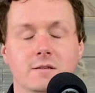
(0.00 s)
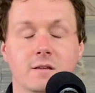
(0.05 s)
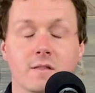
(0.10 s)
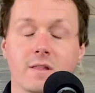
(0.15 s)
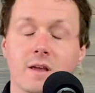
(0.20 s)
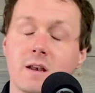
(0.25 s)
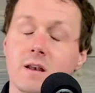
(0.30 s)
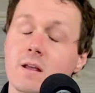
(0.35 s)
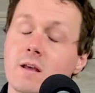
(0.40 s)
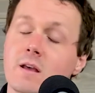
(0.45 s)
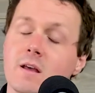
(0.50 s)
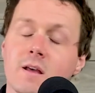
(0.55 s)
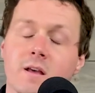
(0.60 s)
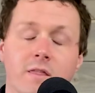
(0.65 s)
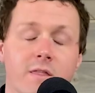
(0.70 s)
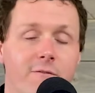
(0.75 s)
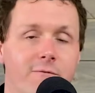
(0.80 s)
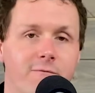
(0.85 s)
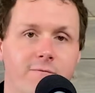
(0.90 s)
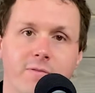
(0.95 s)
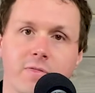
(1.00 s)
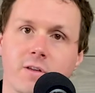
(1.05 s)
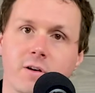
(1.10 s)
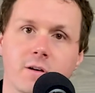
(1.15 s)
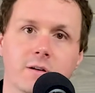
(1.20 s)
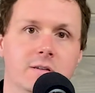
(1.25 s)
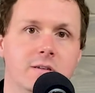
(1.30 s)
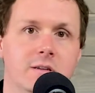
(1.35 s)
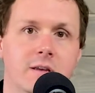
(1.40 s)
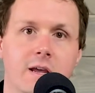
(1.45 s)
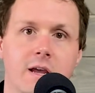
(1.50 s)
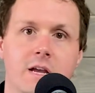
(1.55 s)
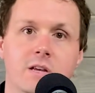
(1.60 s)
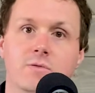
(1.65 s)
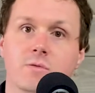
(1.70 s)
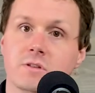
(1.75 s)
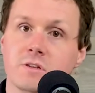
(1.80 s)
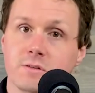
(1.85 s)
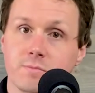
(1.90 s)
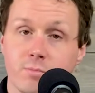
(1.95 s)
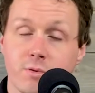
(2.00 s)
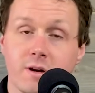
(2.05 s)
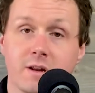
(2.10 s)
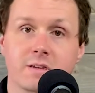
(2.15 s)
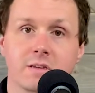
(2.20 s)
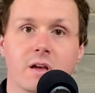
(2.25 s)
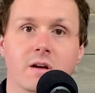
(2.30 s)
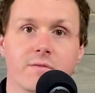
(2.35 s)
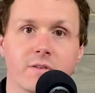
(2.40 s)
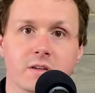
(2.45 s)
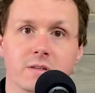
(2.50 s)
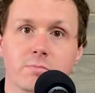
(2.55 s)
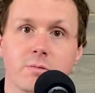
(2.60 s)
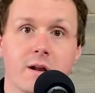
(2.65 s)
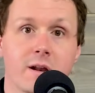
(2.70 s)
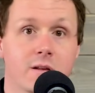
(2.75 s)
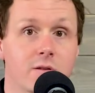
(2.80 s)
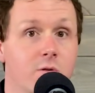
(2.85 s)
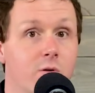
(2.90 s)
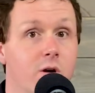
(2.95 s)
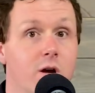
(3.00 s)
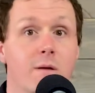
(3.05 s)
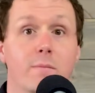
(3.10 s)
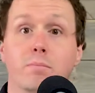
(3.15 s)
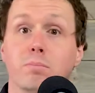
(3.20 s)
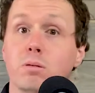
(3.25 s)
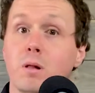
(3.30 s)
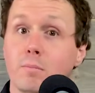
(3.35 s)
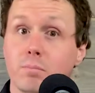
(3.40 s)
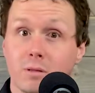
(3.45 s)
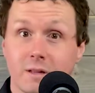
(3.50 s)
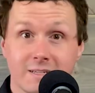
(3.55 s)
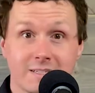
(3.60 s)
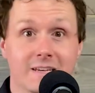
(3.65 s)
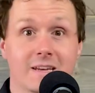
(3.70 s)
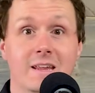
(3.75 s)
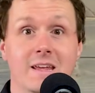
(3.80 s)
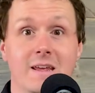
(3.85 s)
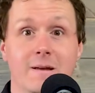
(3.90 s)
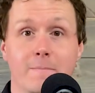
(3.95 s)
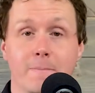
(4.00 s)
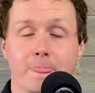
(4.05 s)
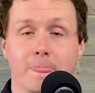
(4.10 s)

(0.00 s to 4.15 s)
And then the third stage, which is pretty self-explanatory, publicity.